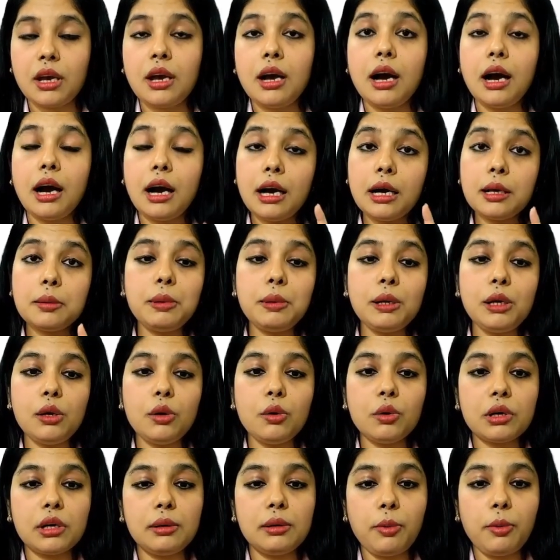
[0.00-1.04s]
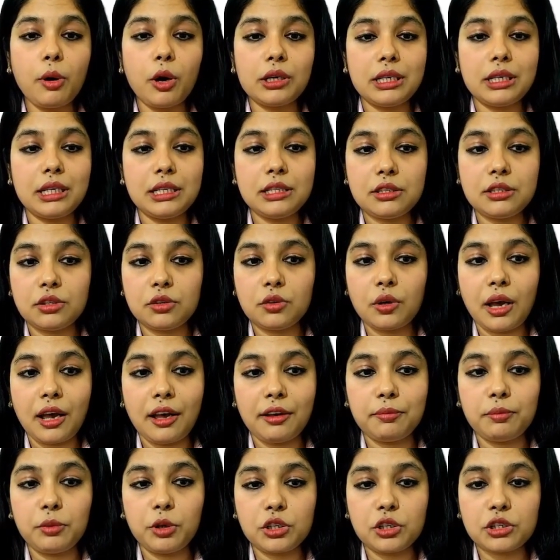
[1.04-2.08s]
Urban local bodies, you
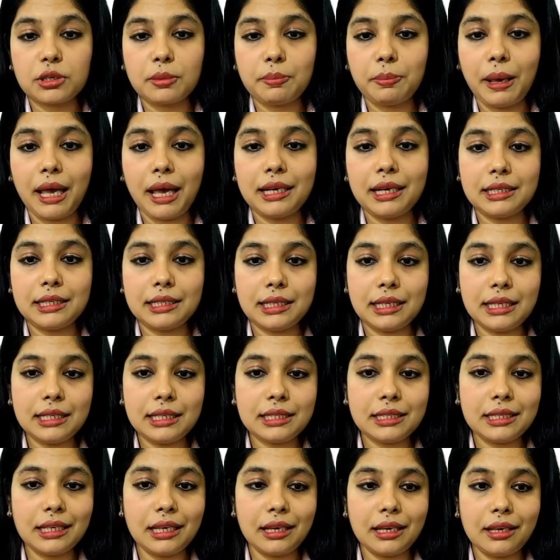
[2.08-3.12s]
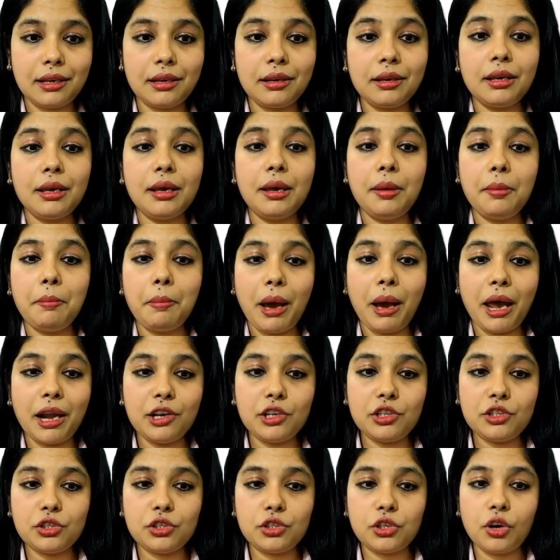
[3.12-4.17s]
have municipalities, they
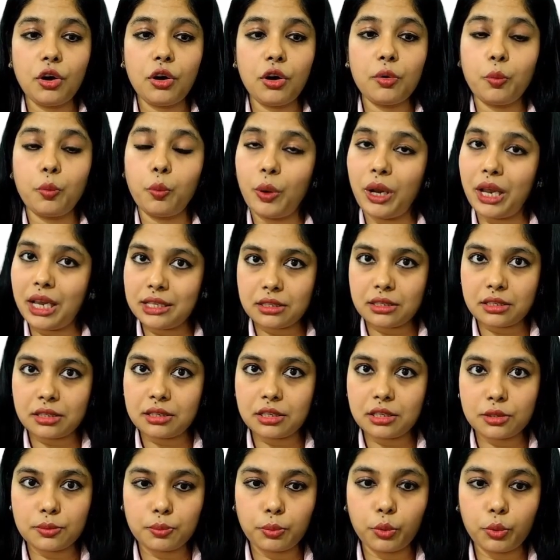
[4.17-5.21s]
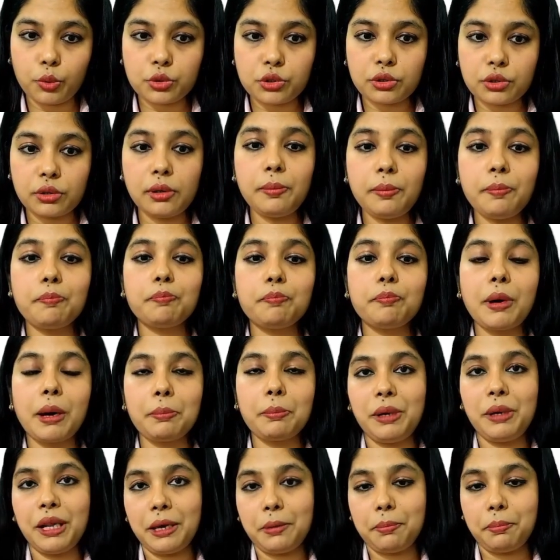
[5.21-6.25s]
manage your waste disposal,
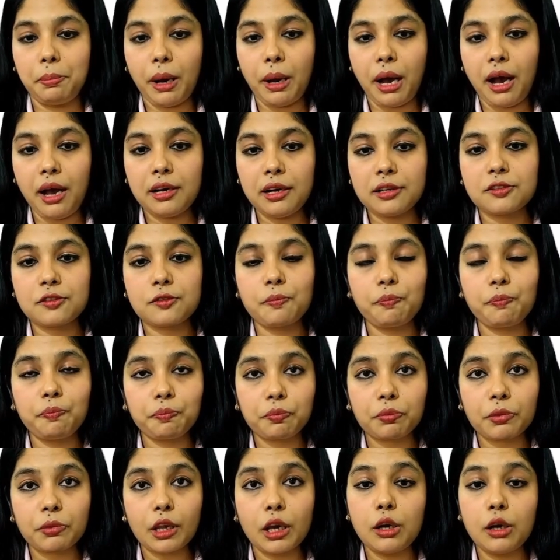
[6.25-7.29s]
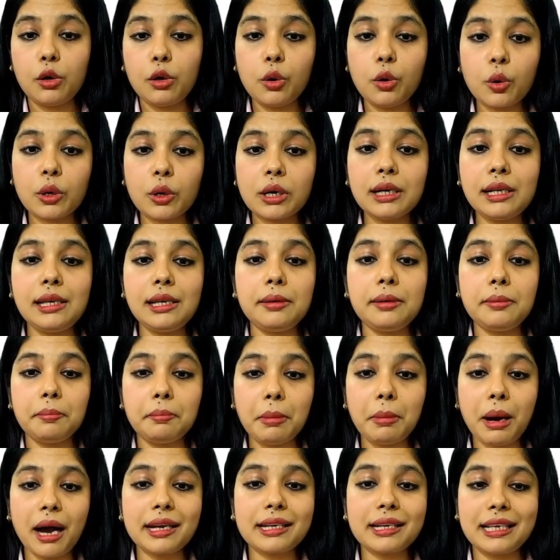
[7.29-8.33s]
public parks, local
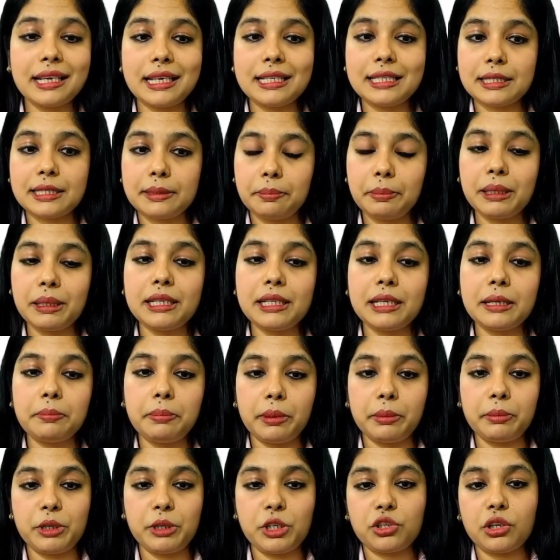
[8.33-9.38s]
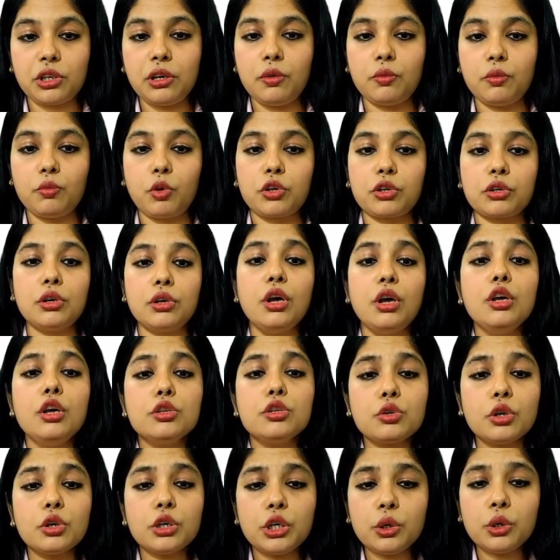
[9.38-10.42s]
markets, building permission, and water.
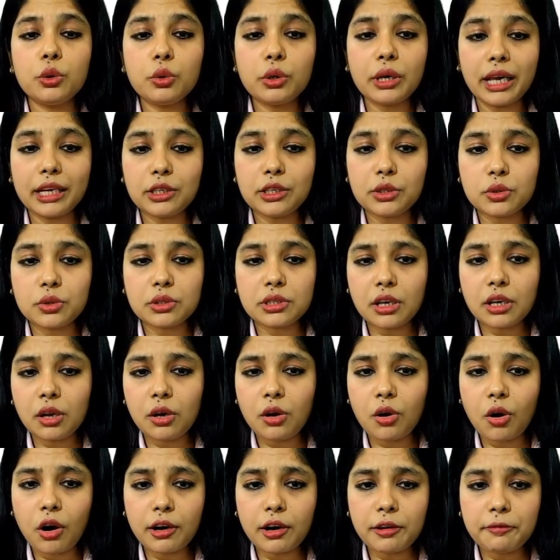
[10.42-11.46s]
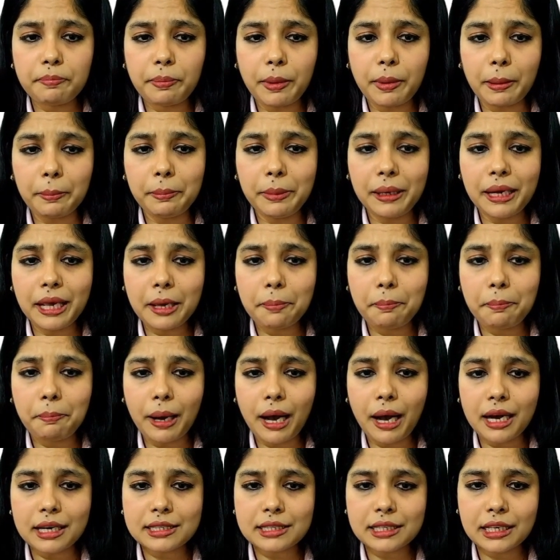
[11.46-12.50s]
So you get to see a lot of public
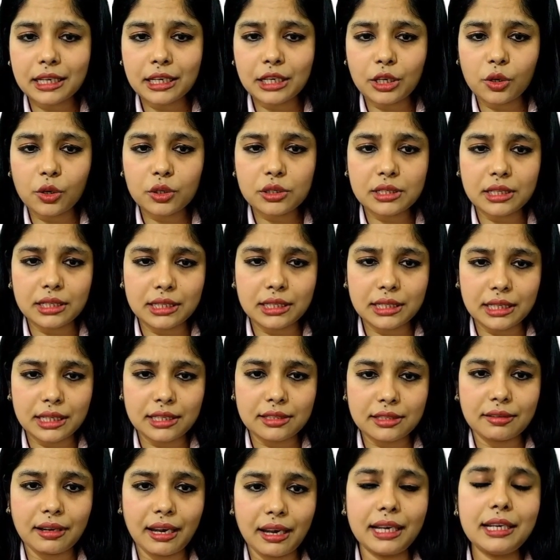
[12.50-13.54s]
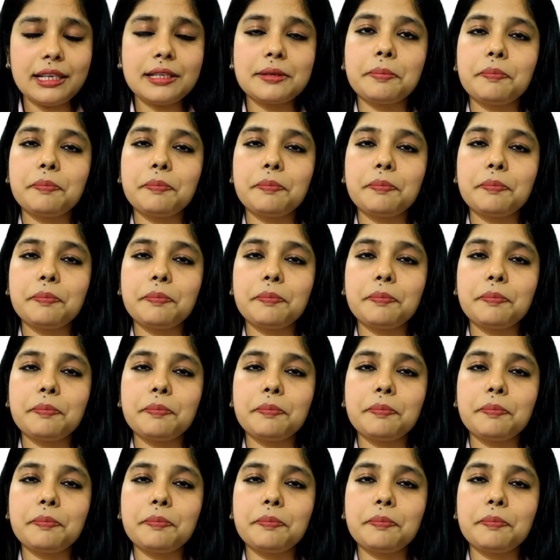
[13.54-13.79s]
parks in your cities, right?